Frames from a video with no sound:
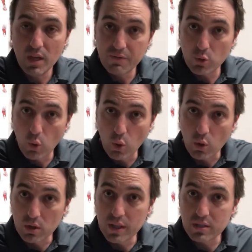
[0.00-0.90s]
if you
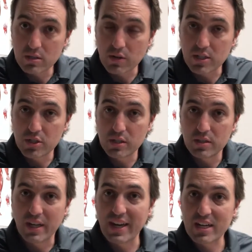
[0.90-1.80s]
hold these stretches,
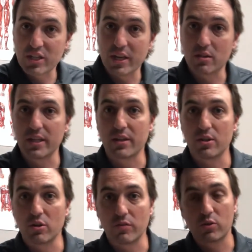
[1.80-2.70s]
it can actually irritate the
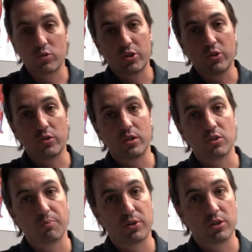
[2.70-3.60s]
nerve, because what you're doing
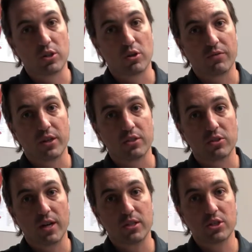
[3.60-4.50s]
is you're putting the nerve on a
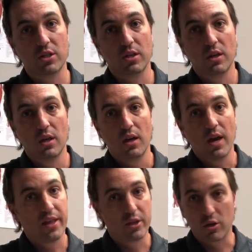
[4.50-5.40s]
stretch,
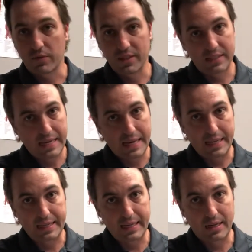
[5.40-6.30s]
and the nerve does not
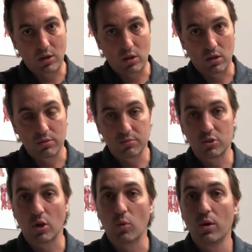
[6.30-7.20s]
like that at all.
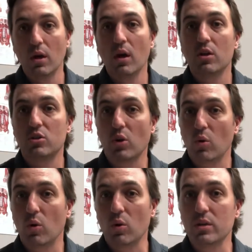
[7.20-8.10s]
So
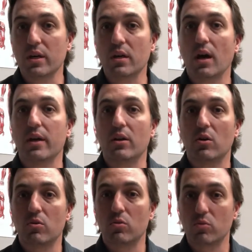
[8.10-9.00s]
don't hold it. I
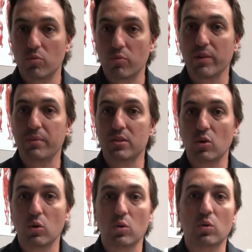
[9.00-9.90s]
know we've been
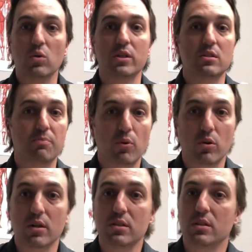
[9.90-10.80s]
told in
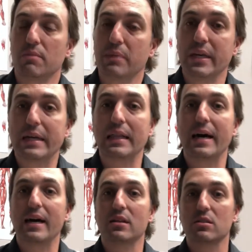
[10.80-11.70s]
sports, in PE
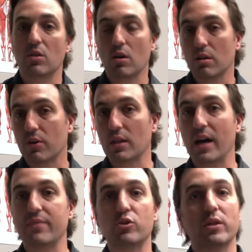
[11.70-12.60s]
class, all of our
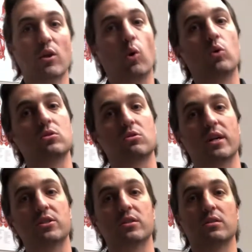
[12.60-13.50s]
lives, you need to hold
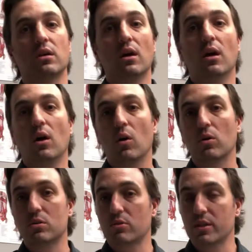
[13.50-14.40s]
stretches.
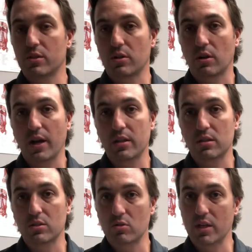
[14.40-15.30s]
Hold stretches are great
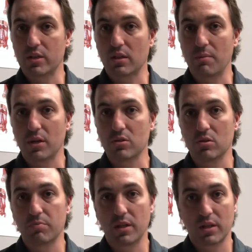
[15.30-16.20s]
to stretch out the
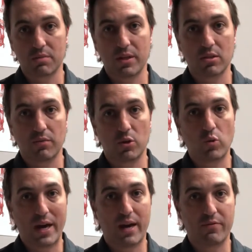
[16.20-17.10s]
muscles, but especially if you
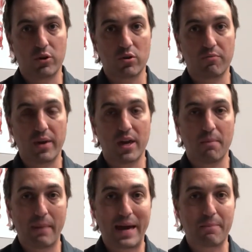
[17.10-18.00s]
have nerve
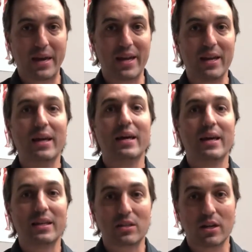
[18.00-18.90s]
pain, back pain,
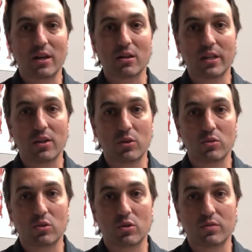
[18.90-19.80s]
it's going to irritate
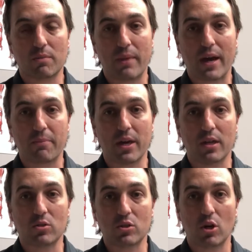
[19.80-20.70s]
those nerves and back pain.
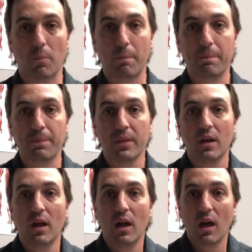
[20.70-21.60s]
So
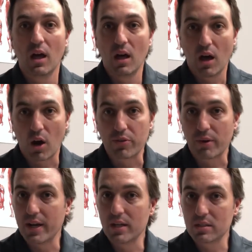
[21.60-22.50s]

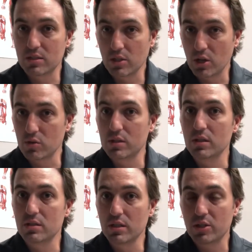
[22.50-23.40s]
arthritis,
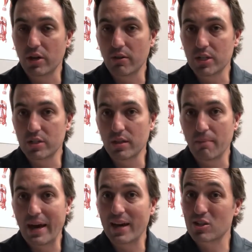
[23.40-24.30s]
stenosis, degeneration in the
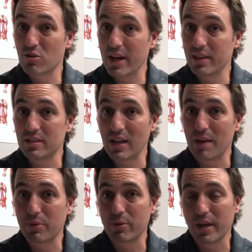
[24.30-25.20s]
back, try these
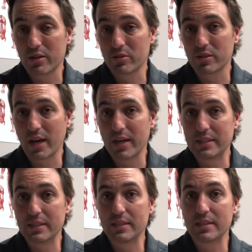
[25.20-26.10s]
top 3
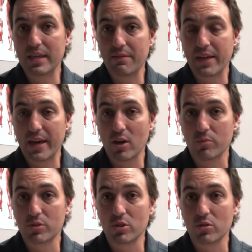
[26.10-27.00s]
exercises, see if that
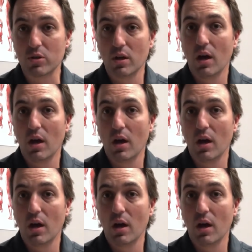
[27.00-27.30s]
helps you.